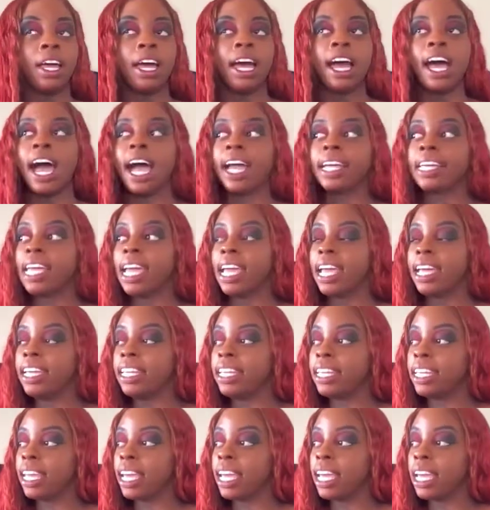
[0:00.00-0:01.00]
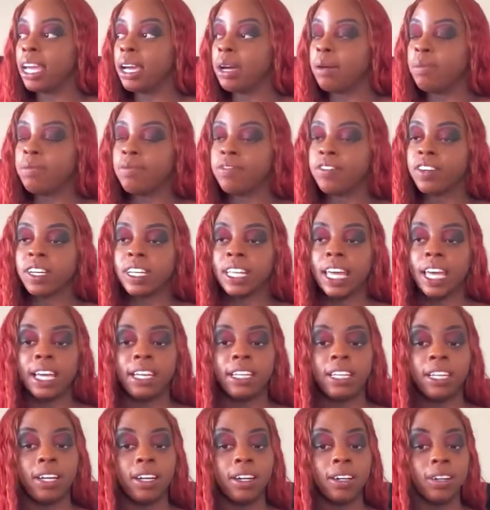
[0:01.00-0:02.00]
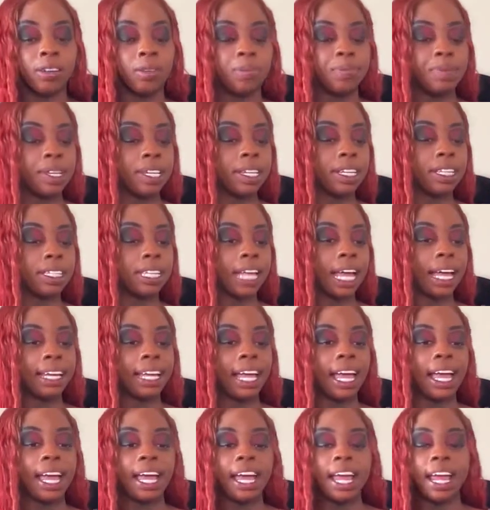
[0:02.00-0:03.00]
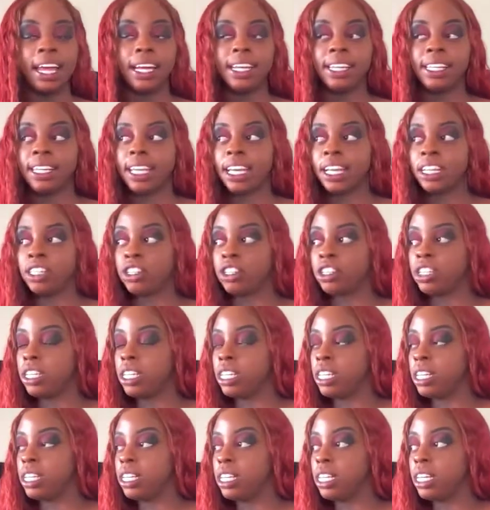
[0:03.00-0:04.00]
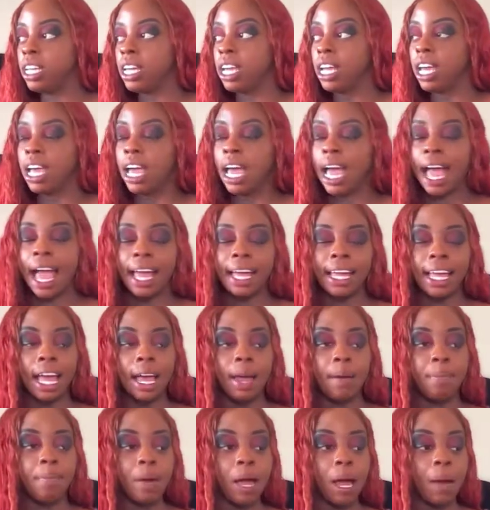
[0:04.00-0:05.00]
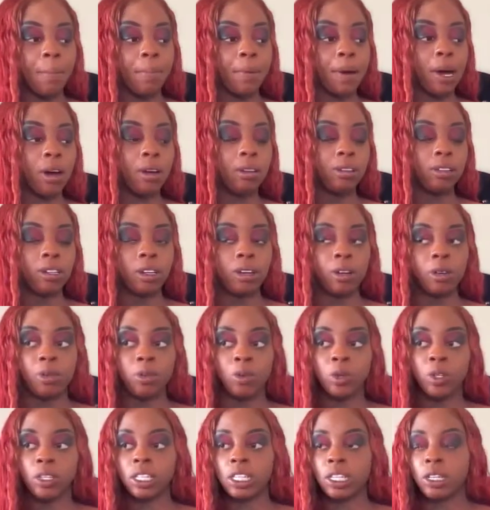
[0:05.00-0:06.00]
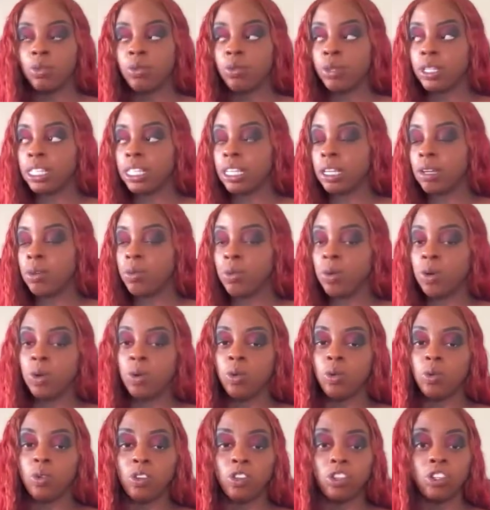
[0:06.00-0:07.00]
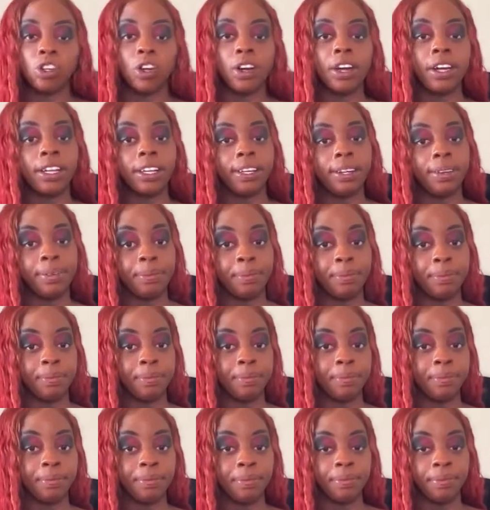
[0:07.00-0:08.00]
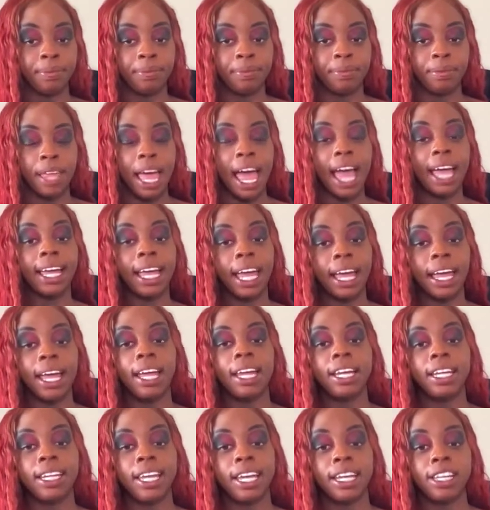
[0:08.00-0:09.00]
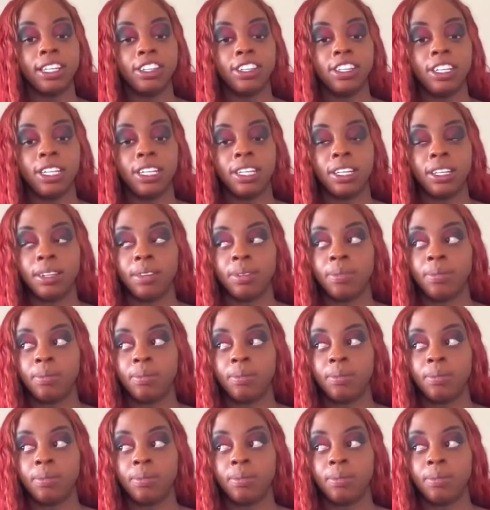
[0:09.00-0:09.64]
I can't cam for that long because I got ADHD. I got bipolar, whoopty whoopty woo, shorty. I got ADHD.